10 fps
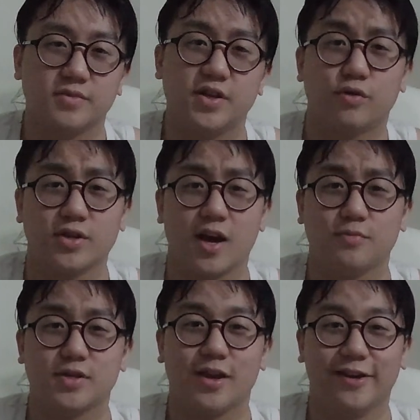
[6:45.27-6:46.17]
0
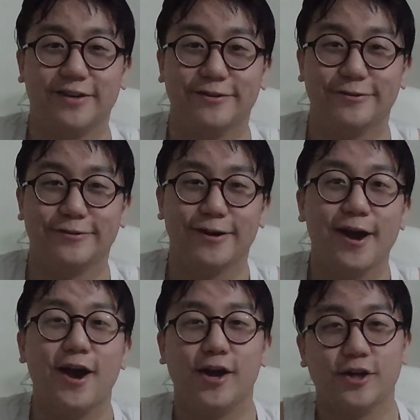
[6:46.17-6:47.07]
times.
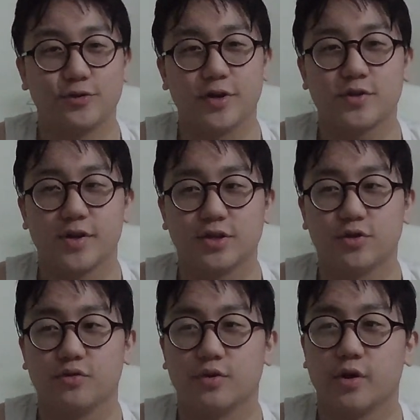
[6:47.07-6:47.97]

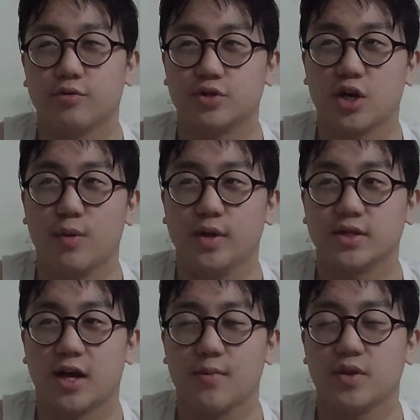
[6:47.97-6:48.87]
2022, it was a turbulent
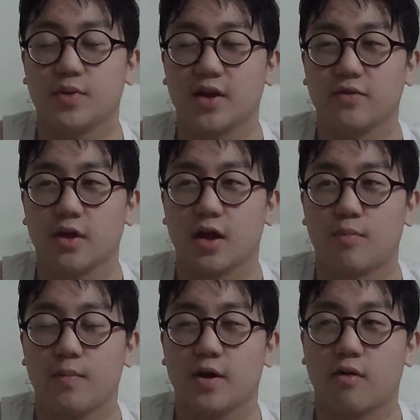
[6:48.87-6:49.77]
time. In the beginning of the year, I
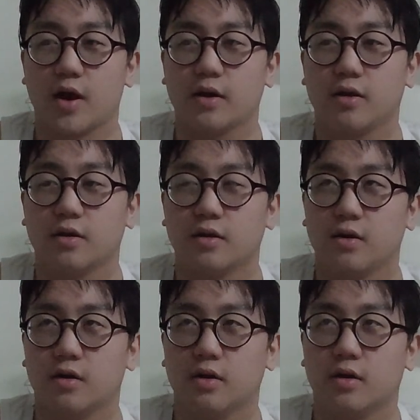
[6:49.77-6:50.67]
probably cried
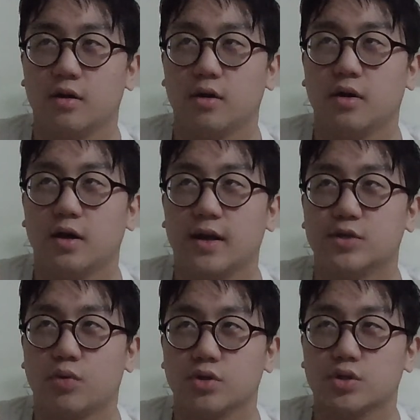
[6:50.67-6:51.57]
at
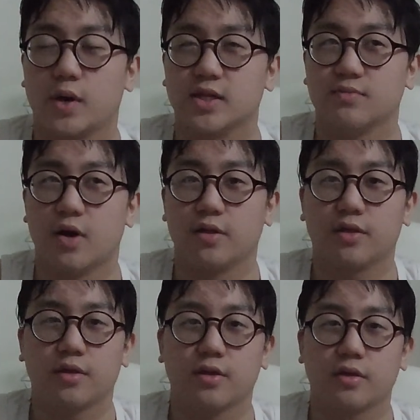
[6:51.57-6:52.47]
least once or twice a month,
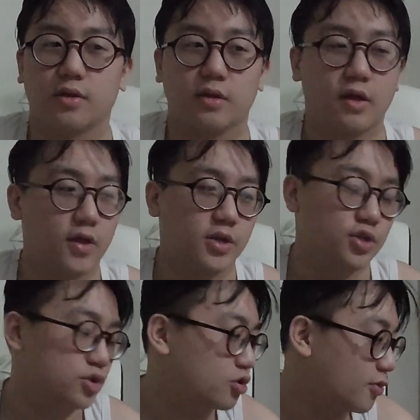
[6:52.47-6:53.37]
and then I
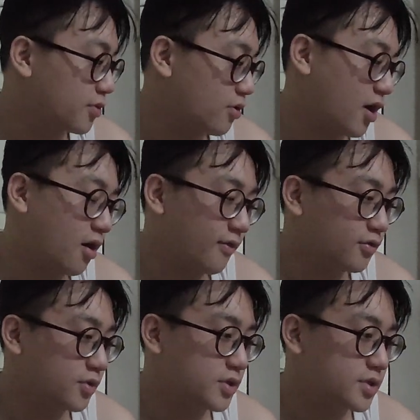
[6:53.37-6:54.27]
just stopped crying
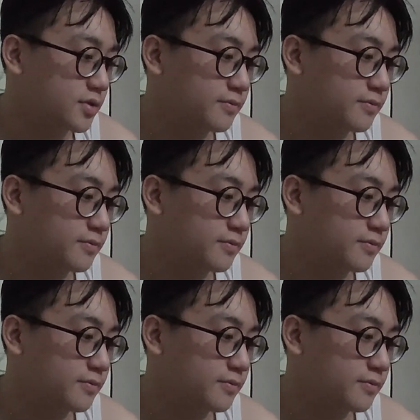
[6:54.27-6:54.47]
afterwards.